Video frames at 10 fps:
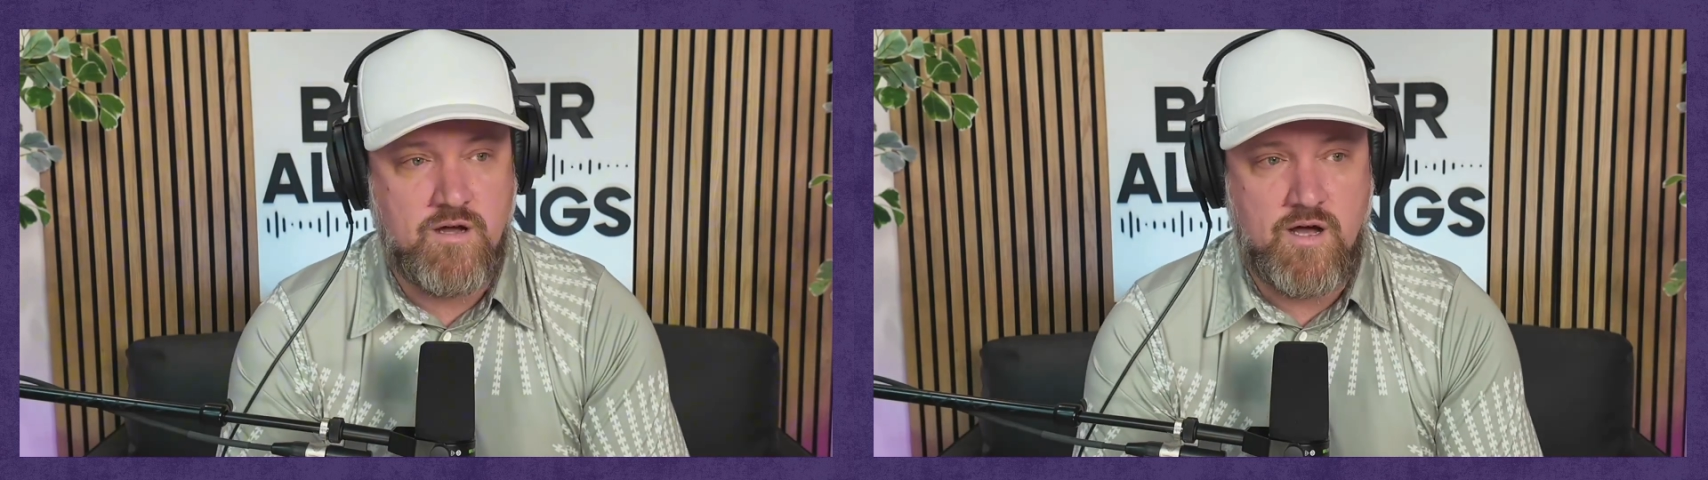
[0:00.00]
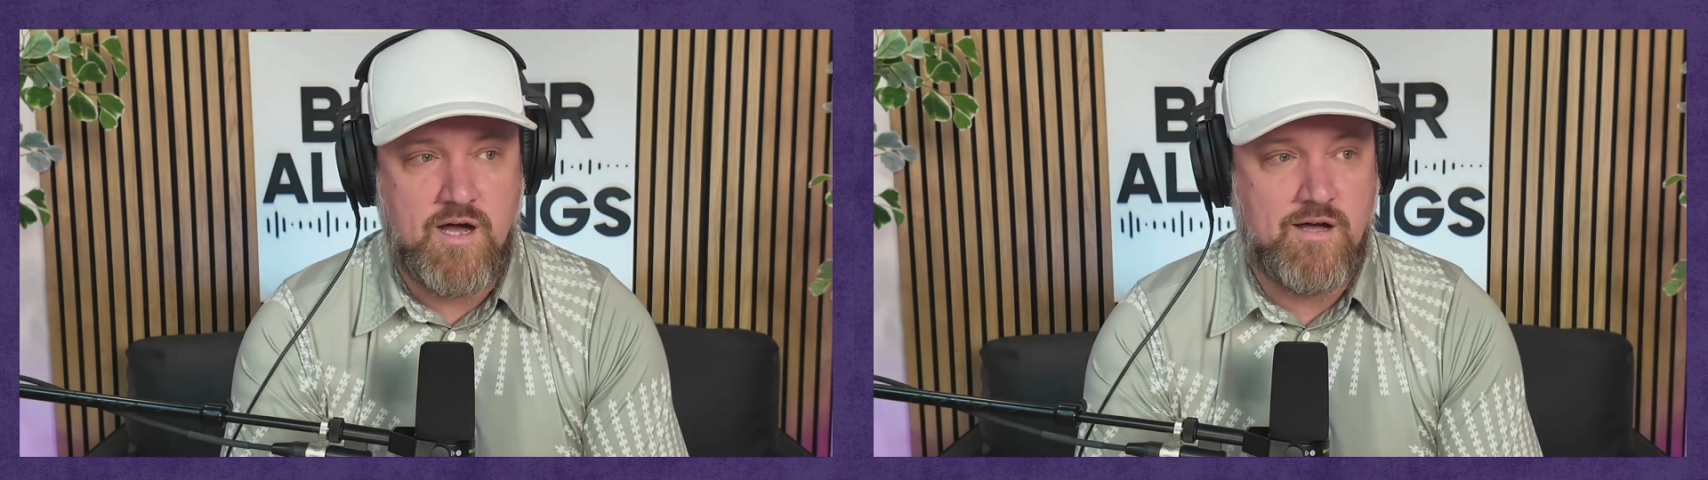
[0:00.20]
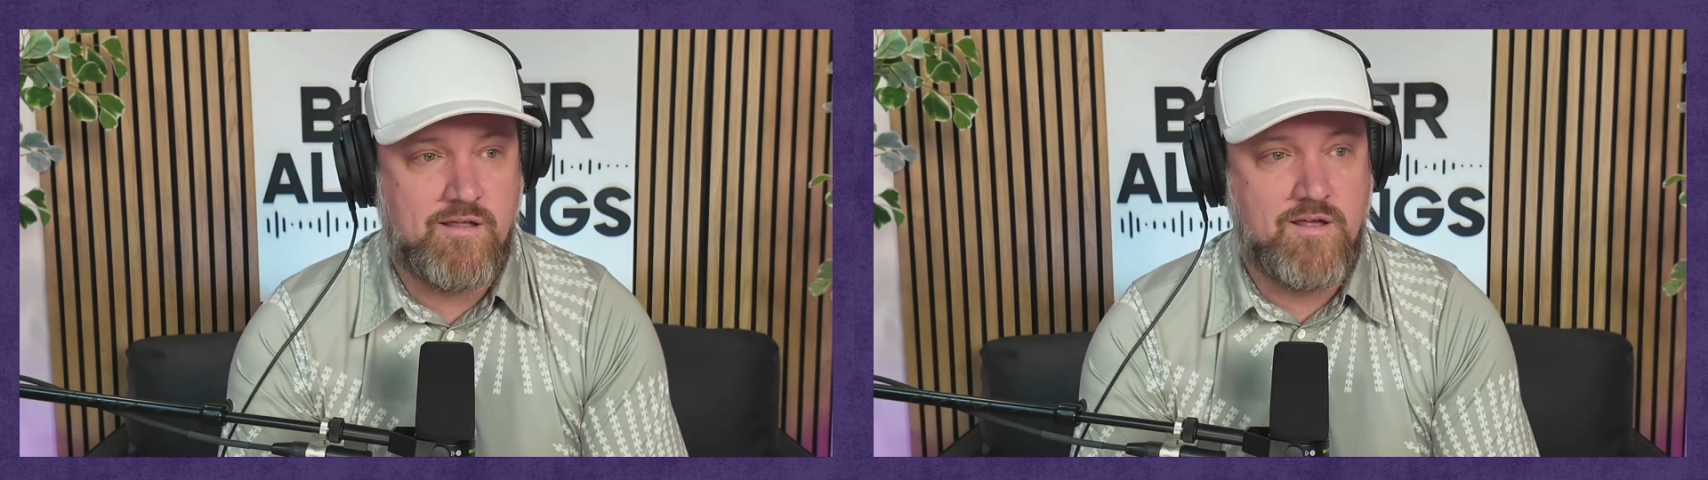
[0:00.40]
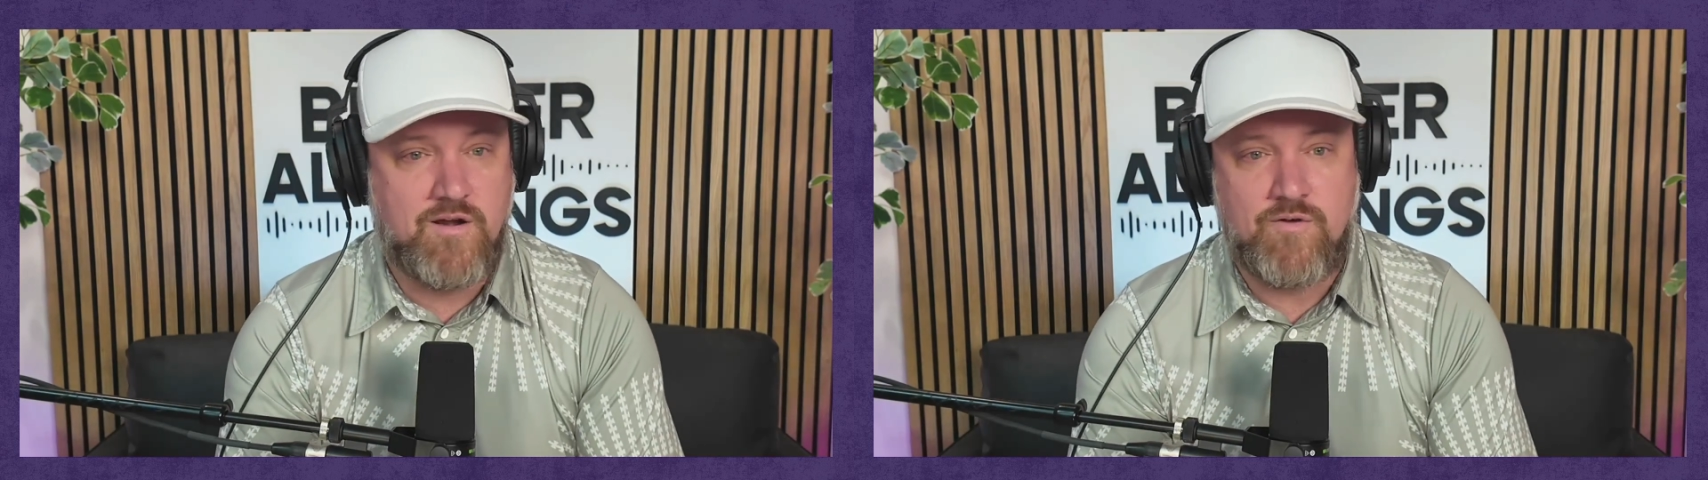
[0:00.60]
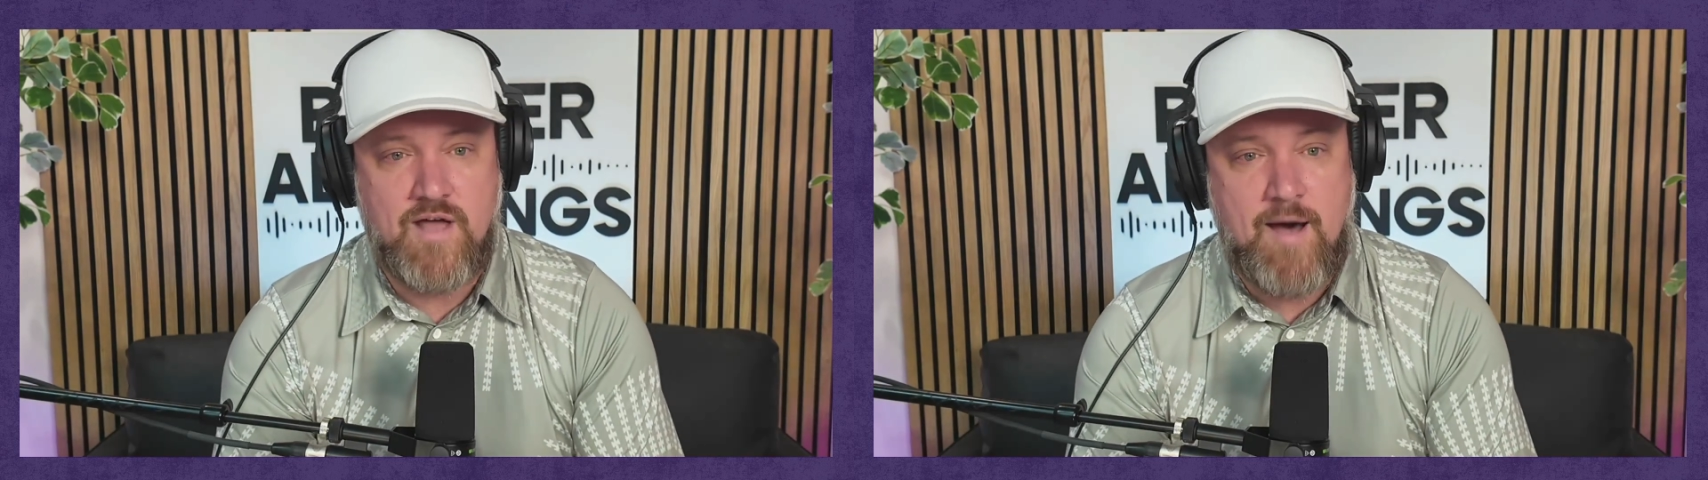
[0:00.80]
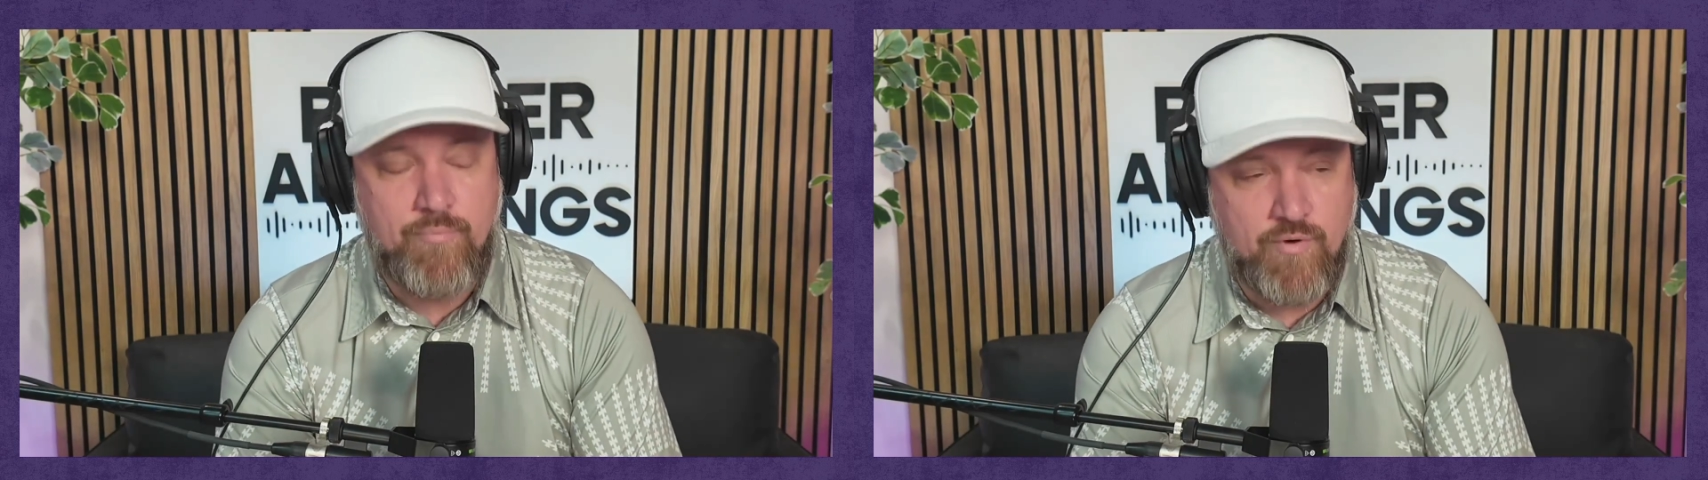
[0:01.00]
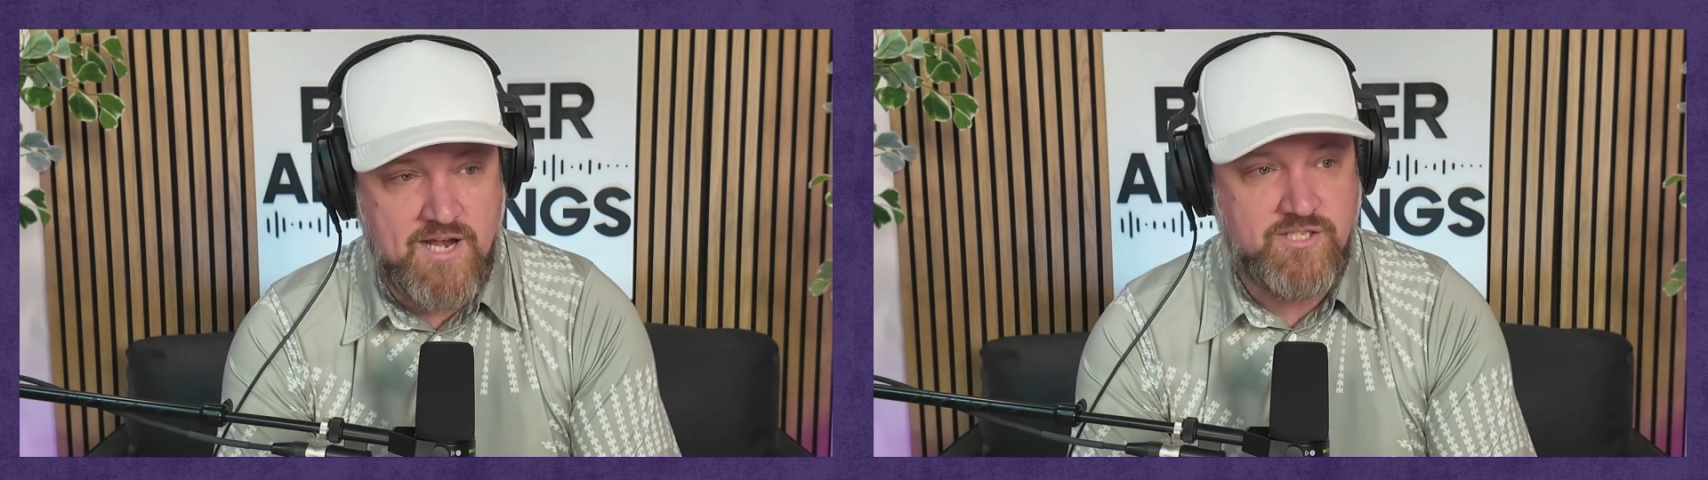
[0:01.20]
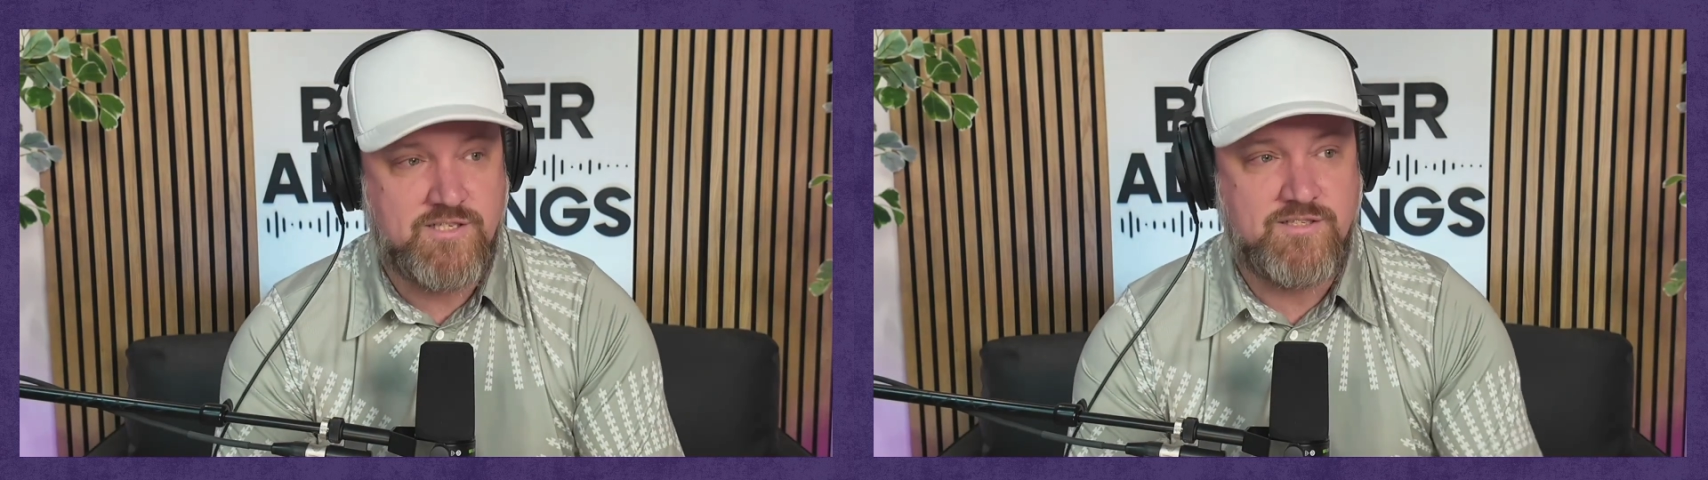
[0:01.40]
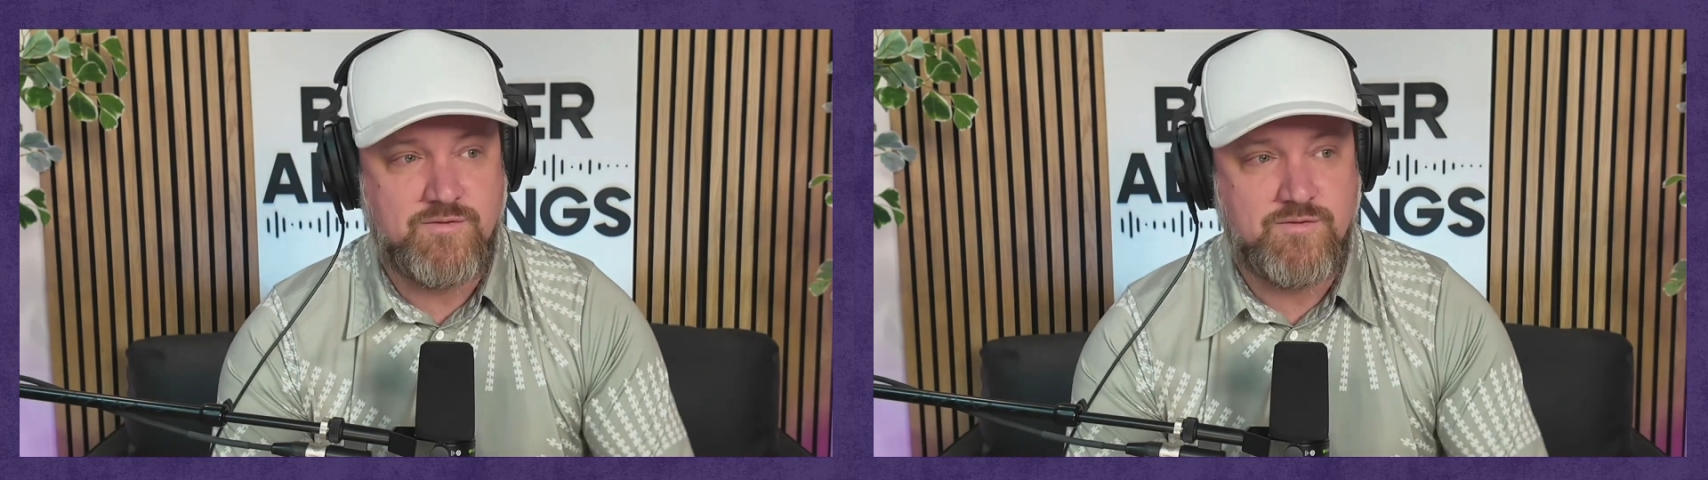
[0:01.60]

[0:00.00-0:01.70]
the operations,